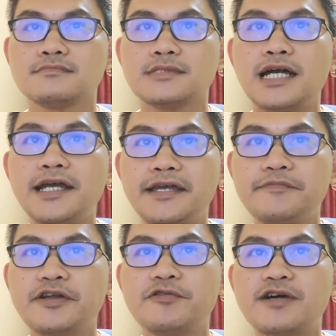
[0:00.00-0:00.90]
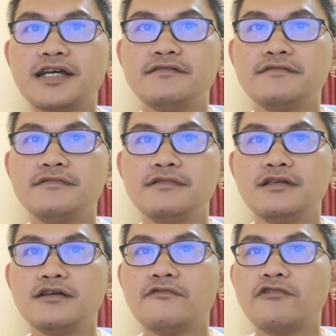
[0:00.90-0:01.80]
Hi everyone.
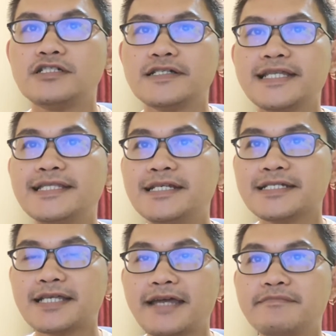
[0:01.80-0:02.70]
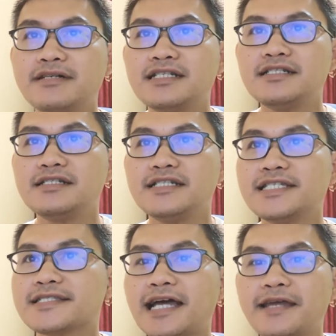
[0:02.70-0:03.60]
For the written assignment
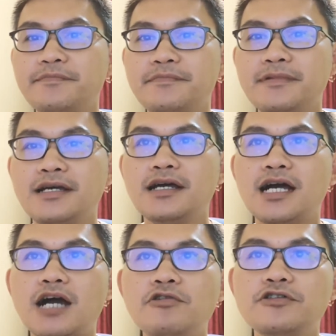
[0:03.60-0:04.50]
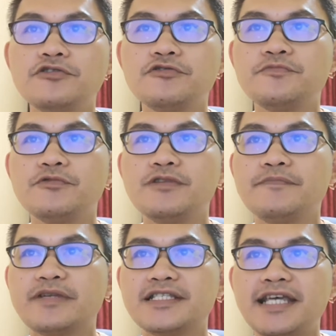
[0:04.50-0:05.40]
this time, our group will
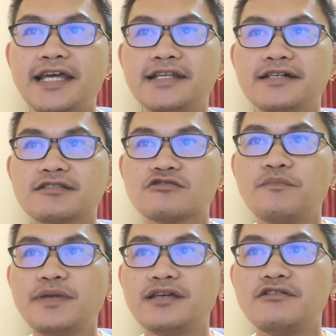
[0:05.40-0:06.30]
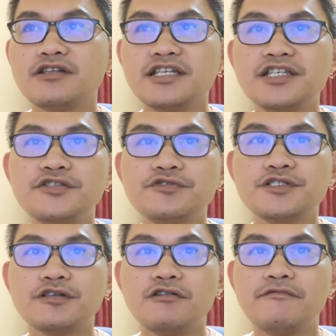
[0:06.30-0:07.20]
present a topic on
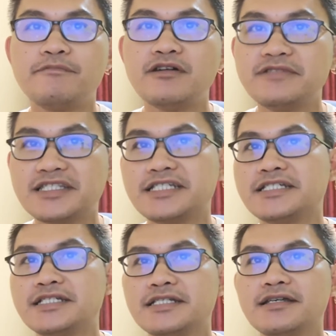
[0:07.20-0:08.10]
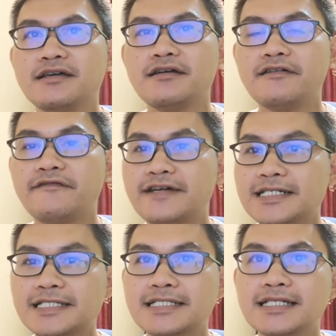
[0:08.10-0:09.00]
issues of poverty.
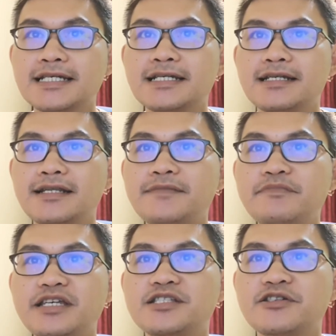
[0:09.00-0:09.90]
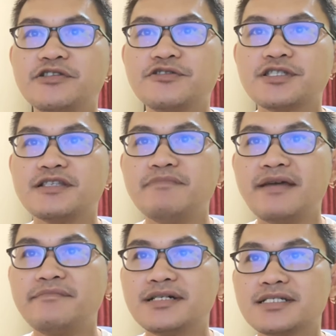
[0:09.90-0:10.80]
First, let me introduce the
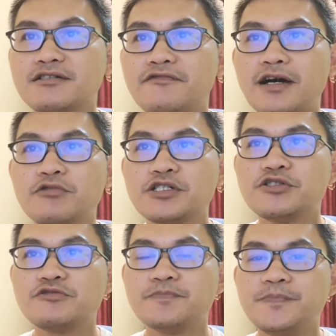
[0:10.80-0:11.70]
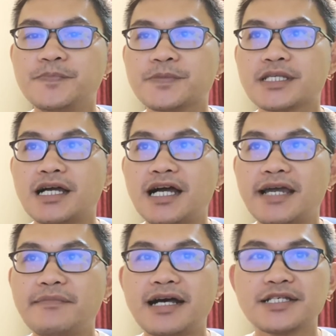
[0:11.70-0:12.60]
members of our group.
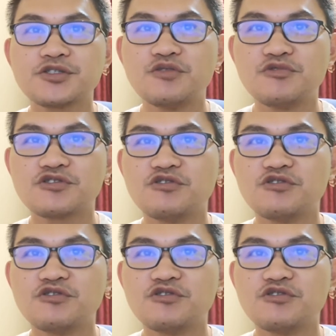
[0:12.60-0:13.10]
I'm Tomo.